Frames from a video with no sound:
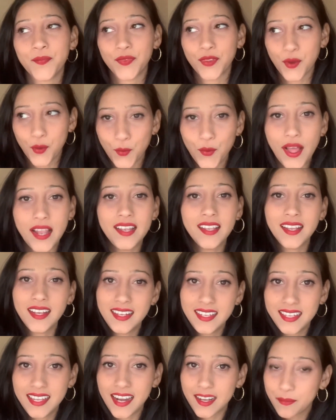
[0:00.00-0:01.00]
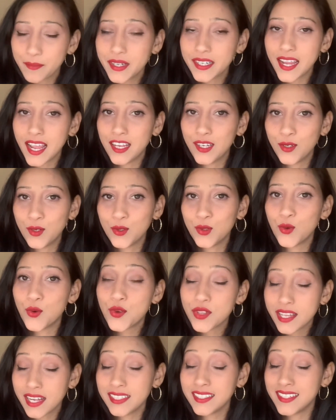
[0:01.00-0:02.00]
Well, let me tell you, those
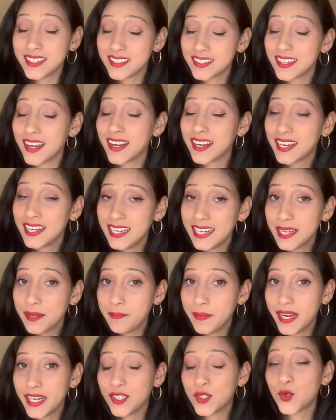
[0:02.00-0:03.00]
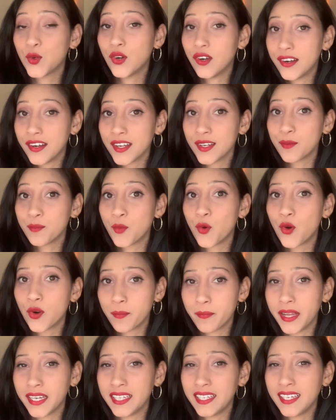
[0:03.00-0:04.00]
are just a clickbait to earn more
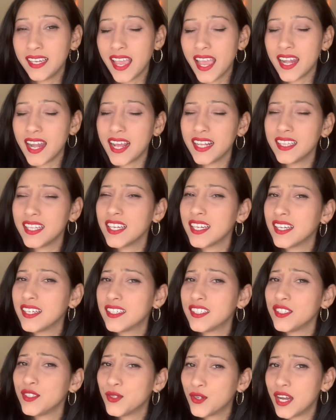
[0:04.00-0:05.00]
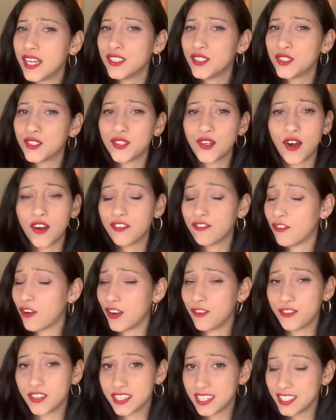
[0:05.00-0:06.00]
money, and I think you guys should not fall
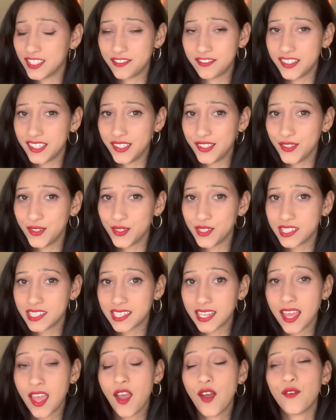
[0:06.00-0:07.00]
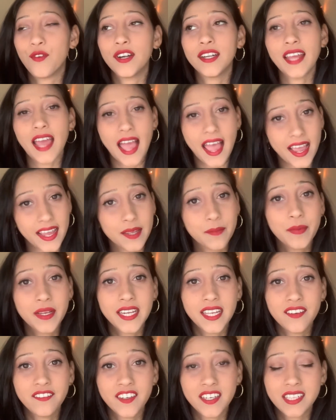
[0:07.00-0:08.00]
for such videos. What I
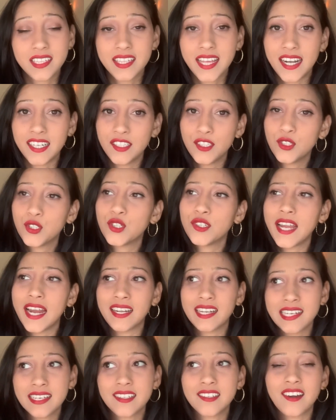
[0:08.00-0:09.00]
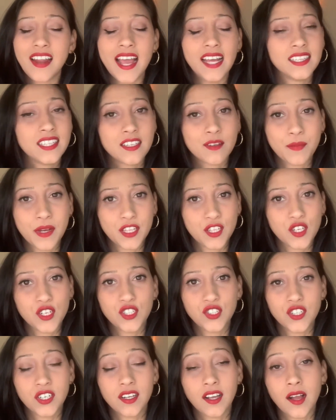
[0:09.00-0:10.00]
believe is that you should at least try this
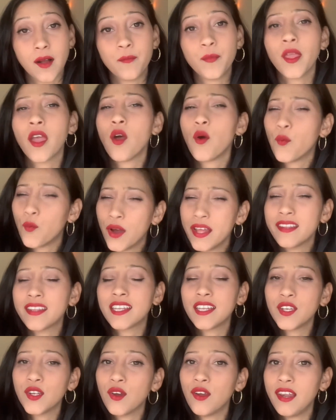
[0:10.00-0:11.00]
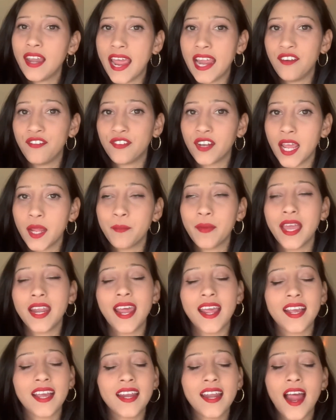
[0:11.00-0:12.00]
mensuration cup once in your lifetime, and I
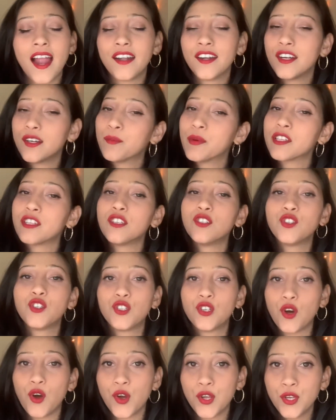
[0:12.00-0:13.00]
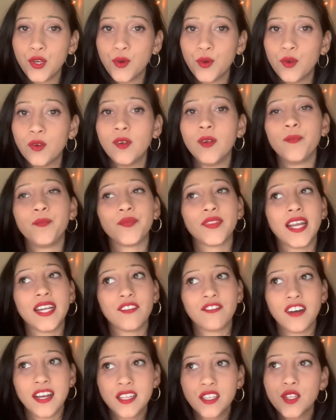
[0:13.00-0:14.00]
can 100% assure you that
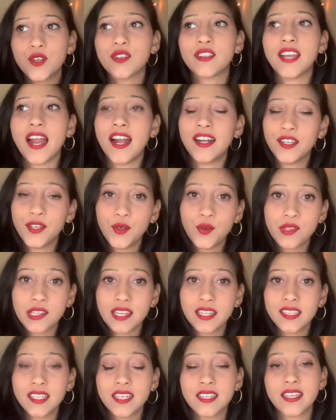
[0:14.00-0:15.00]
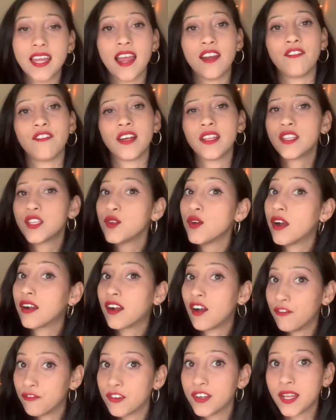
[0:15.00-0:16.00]
once you start using this and once you are
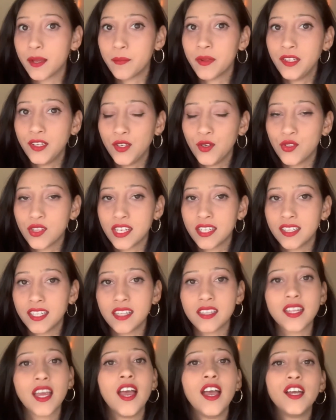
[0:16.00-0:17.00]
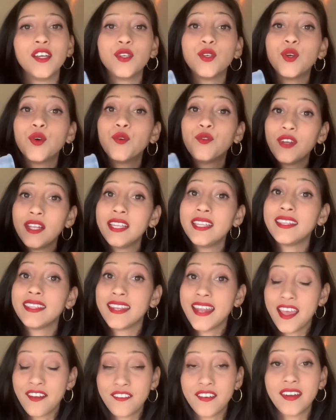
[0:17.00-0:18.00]
comfortable using this, you will
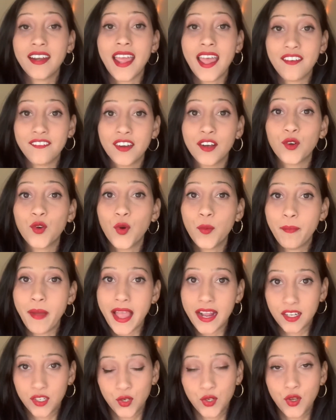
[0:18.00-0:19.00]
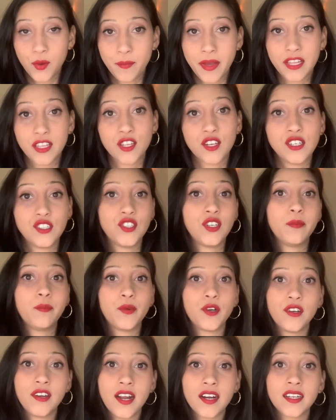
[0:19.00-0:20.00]
never ever go back to your menstruation
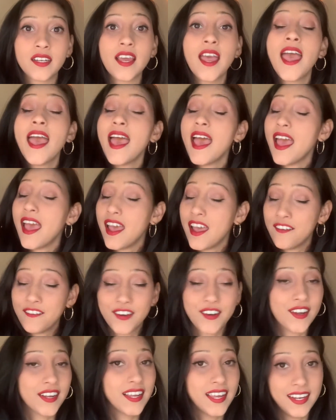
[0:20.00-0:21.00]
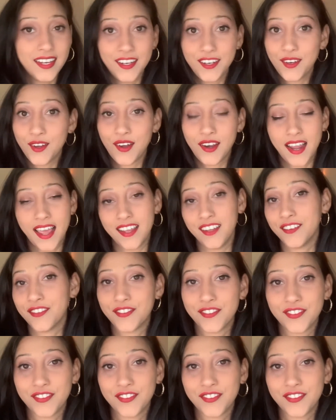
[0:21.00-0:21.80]
product ever again in your life.